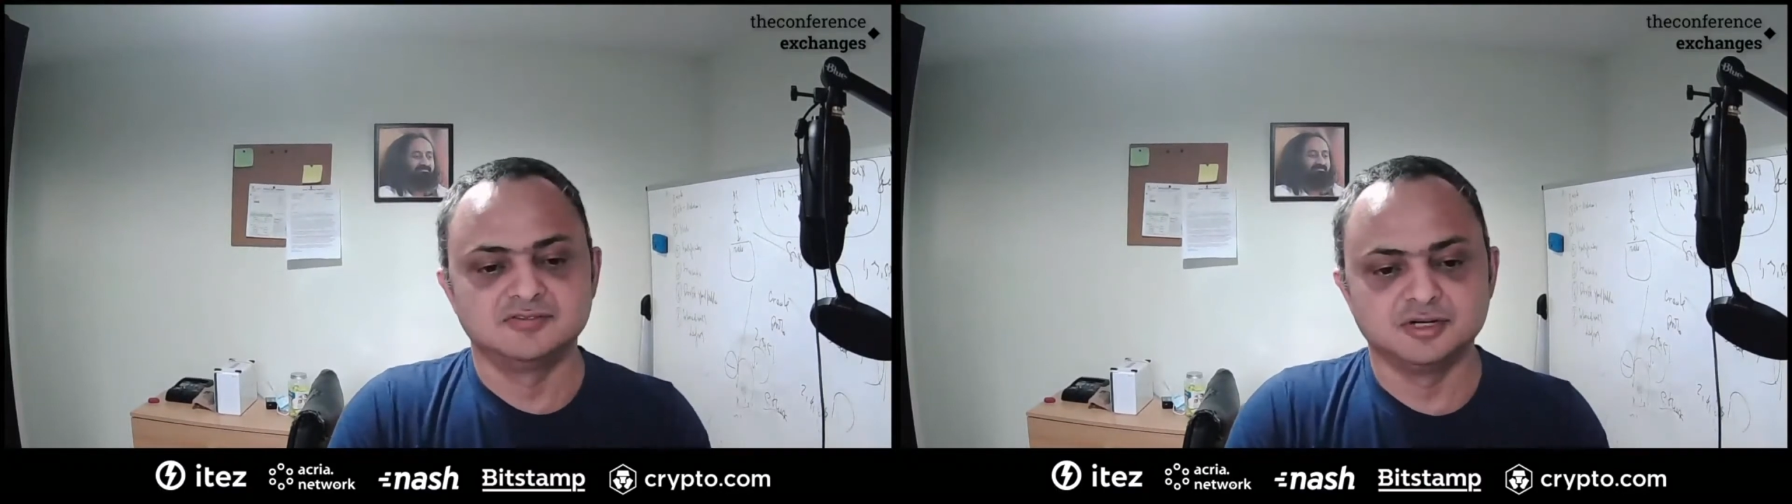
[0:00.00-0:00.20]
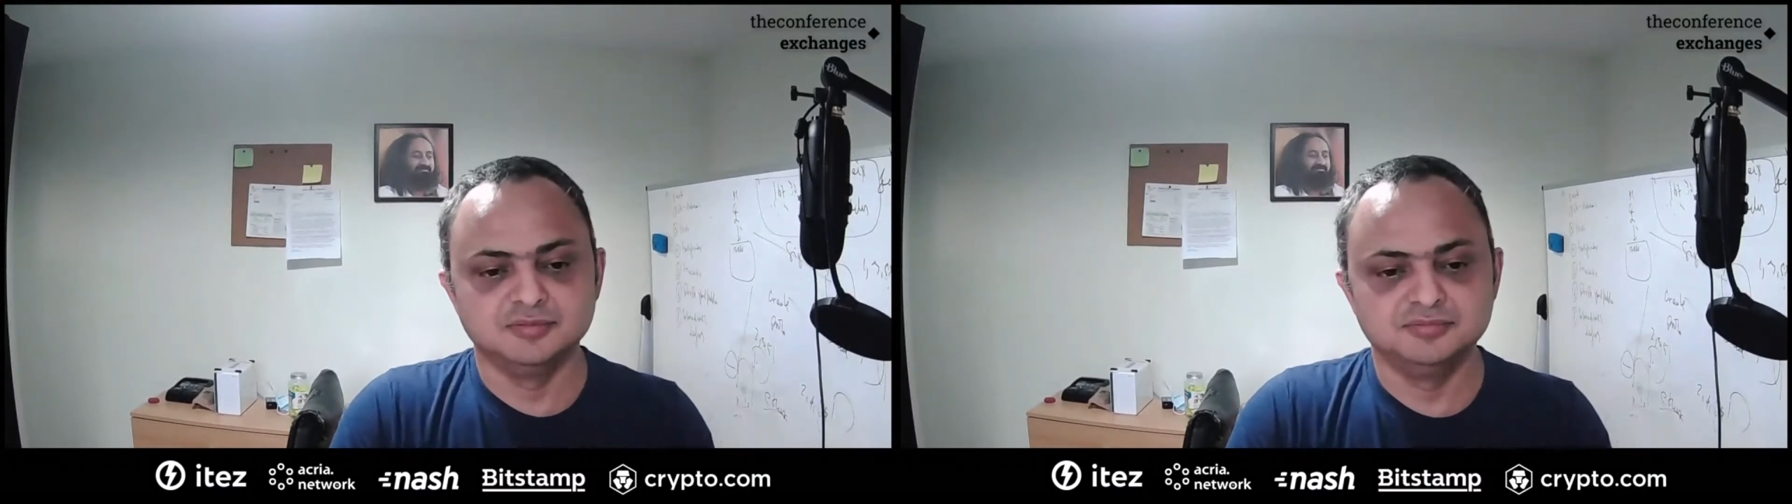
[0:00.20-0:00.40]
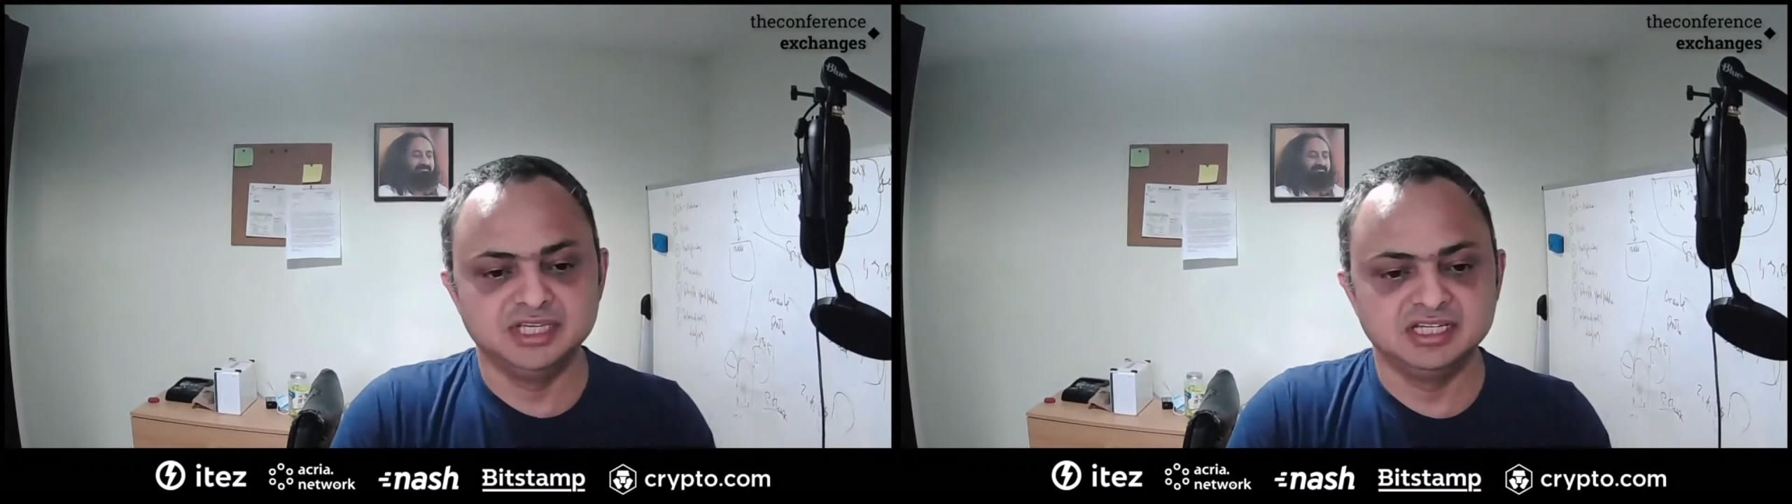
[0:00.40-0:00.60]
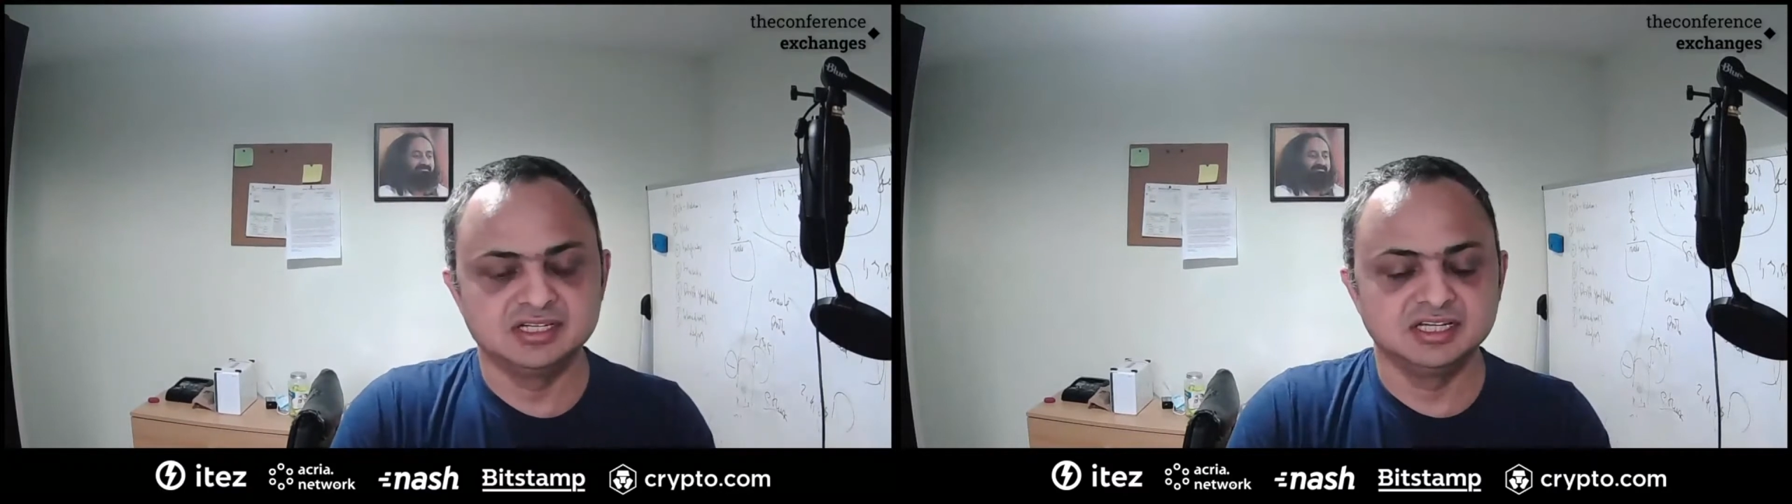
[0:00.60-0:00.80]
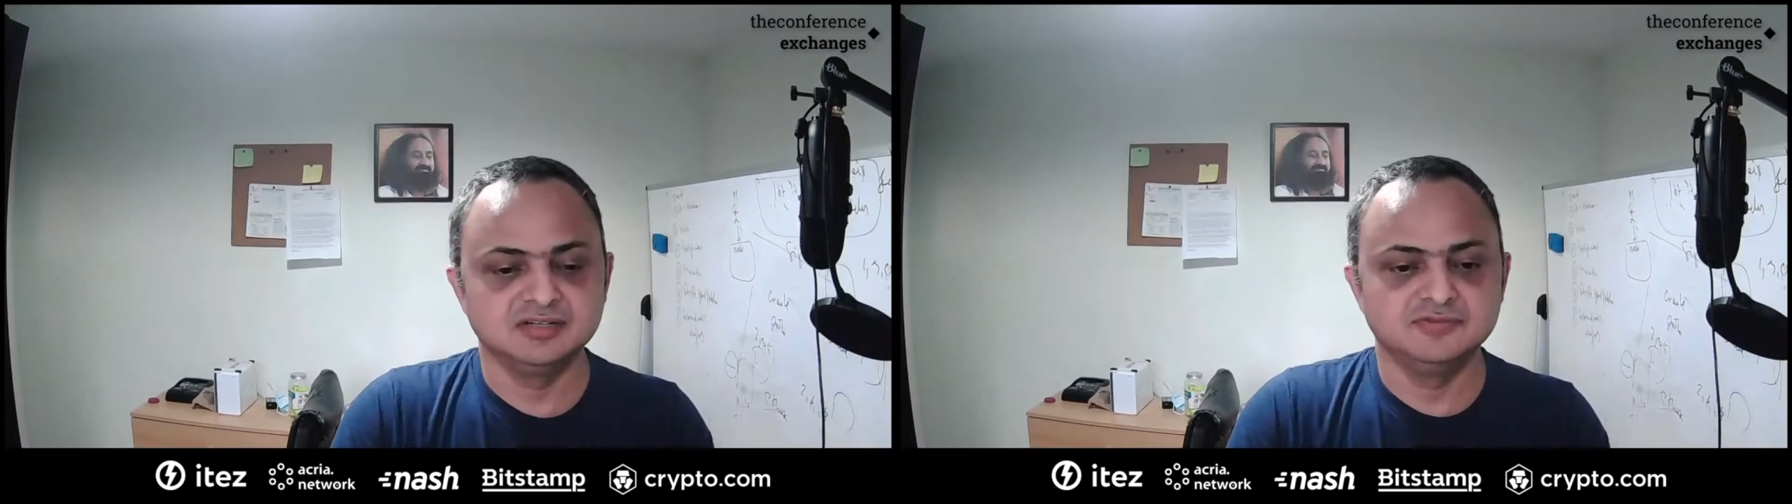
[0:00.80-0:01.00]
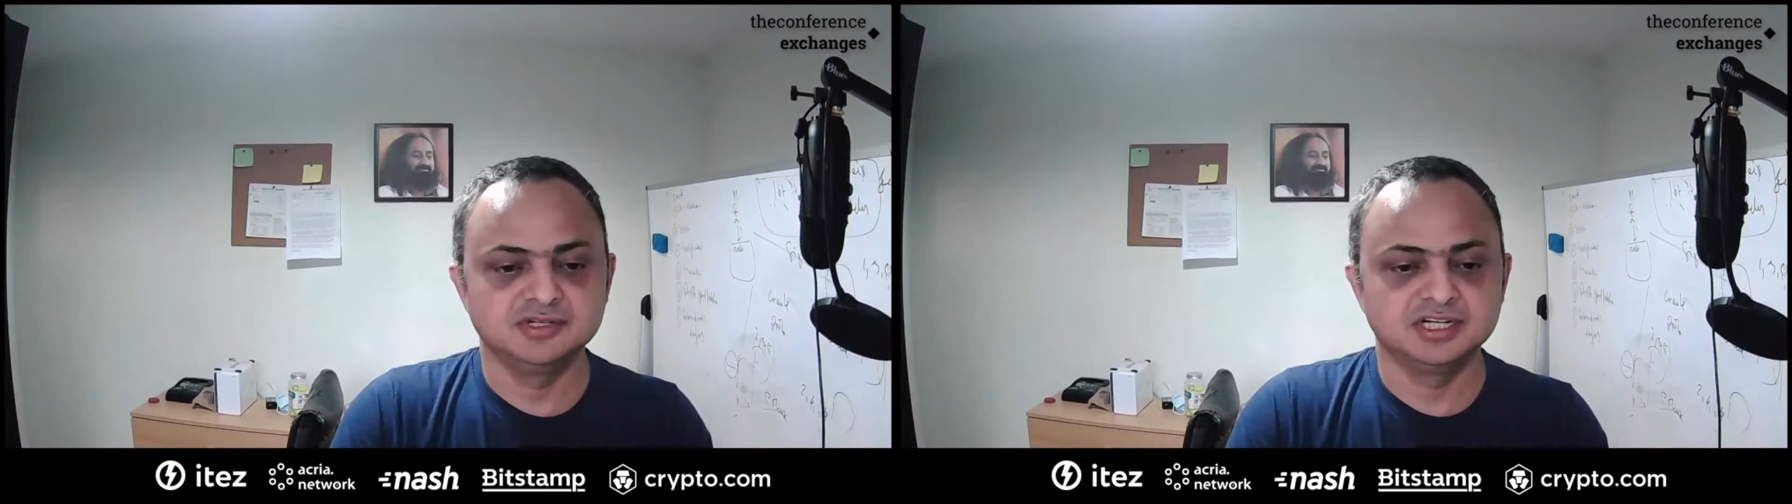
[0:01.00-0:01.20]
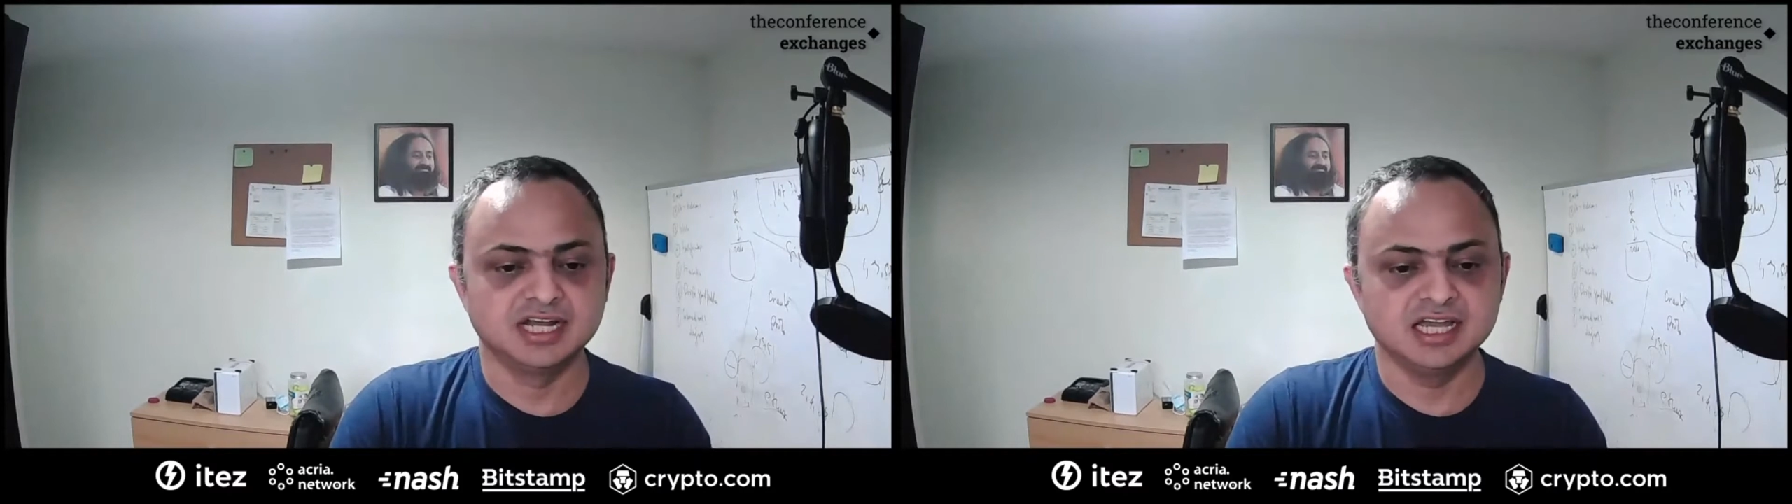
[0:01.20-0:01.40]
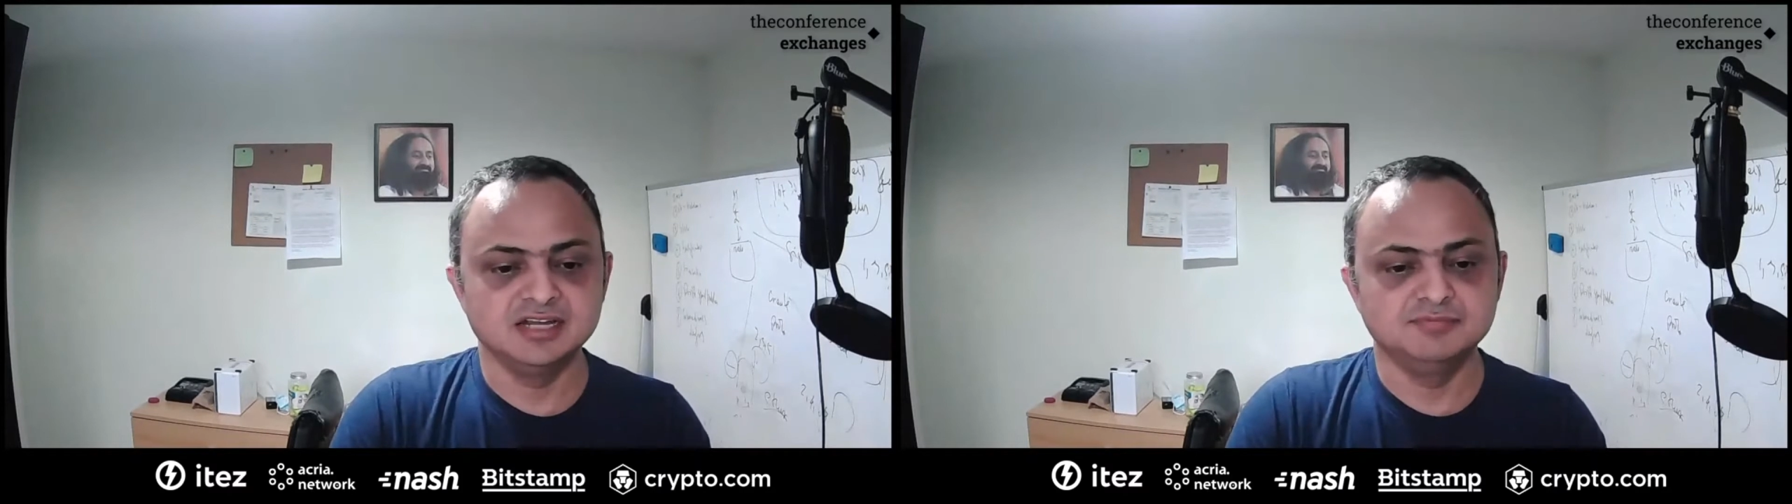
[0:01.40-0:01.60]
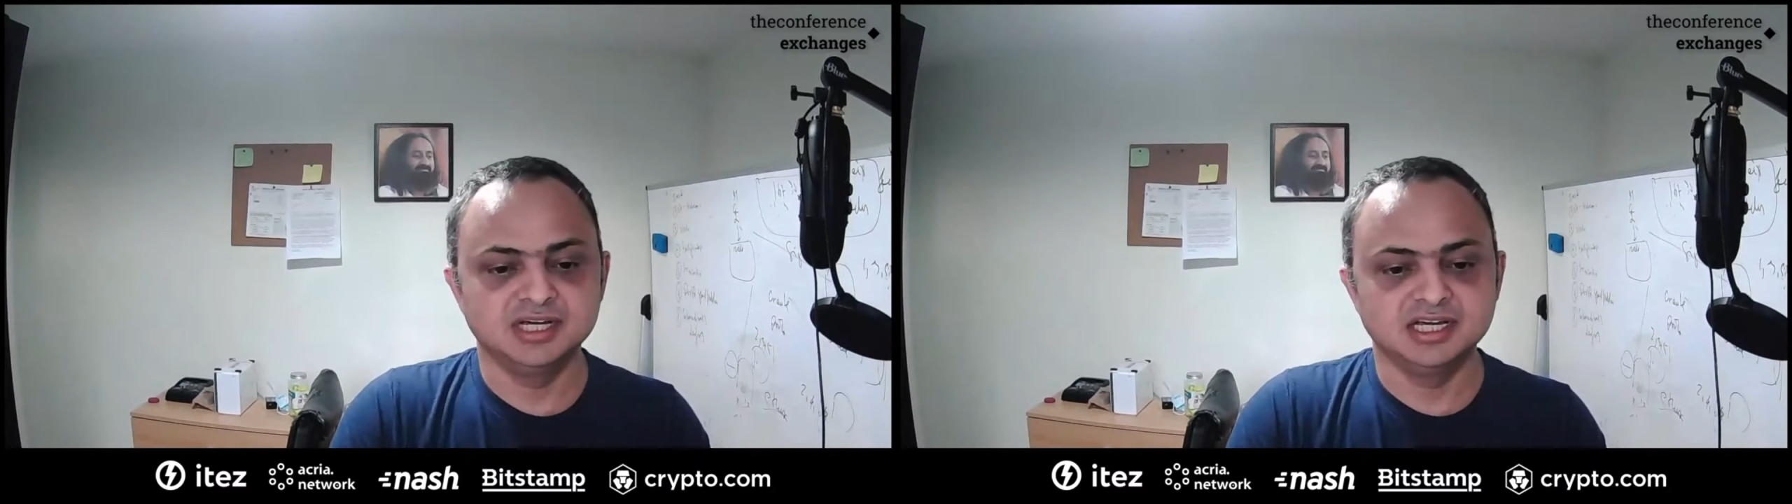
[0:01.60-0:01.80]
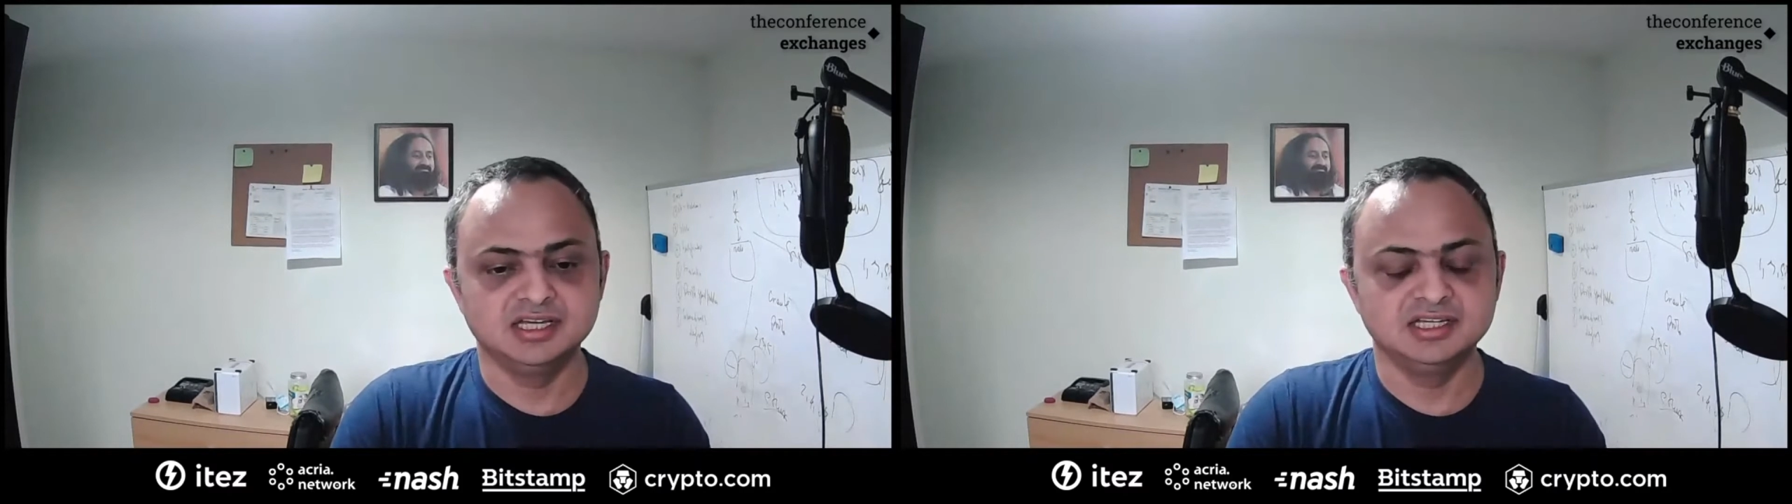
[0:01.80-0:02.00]
from being taken for a ride
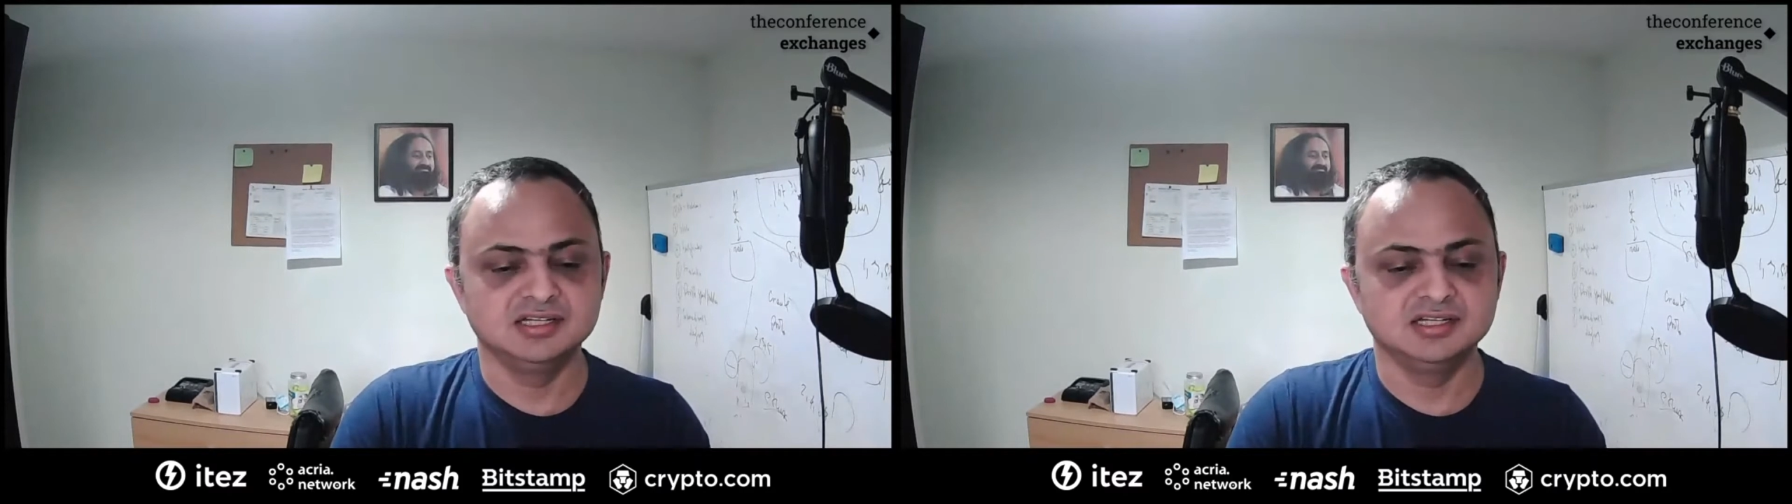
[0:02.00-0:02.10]
by